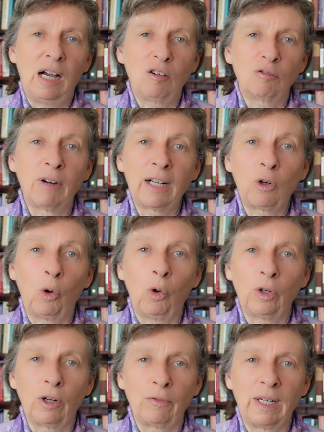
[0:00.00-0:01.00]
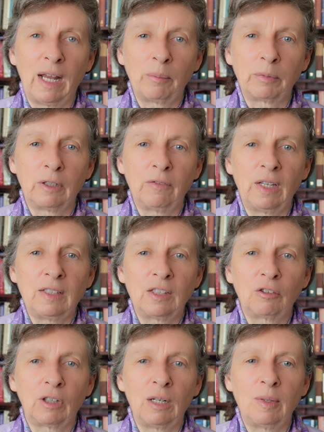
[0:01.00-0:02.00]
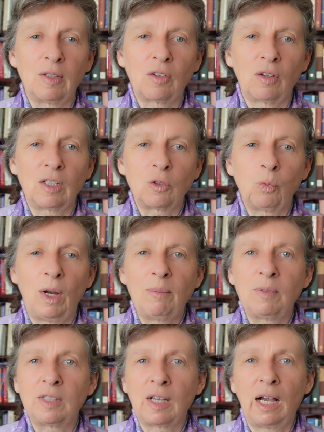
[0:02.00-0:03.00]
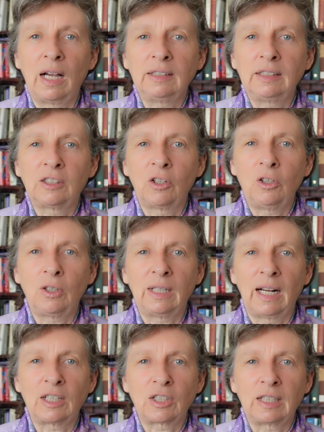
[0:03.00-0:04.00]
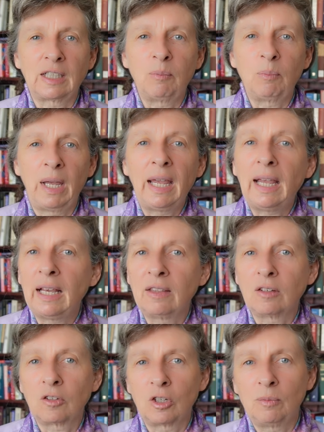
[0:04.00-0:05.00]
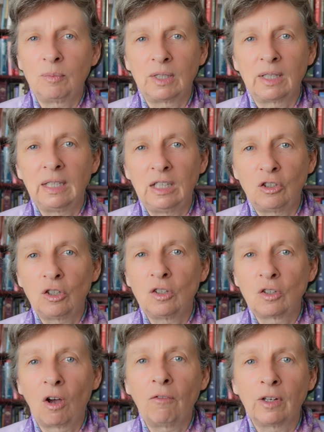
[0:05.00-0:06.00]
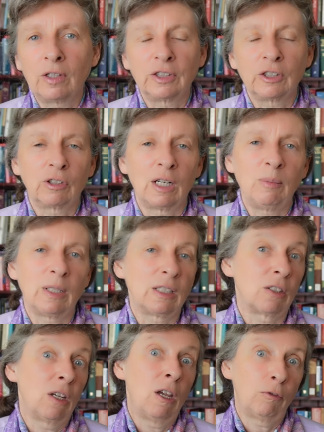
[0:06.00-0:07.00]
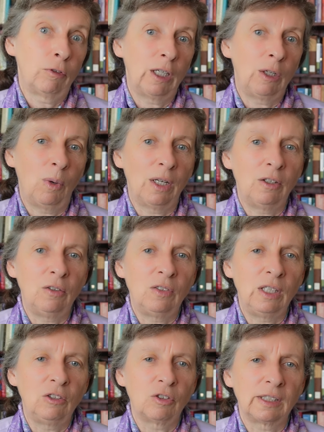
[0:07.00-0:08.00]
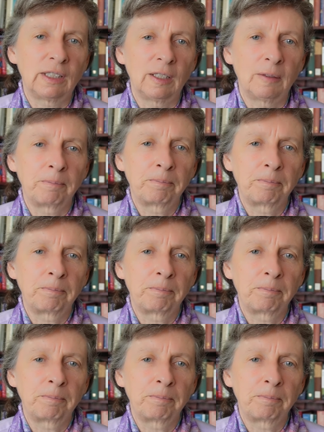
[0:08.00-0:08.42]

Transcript: record of a number of these agreements on its website, so you can actually compare the terms and conditions of those agreements for anyone who's interested.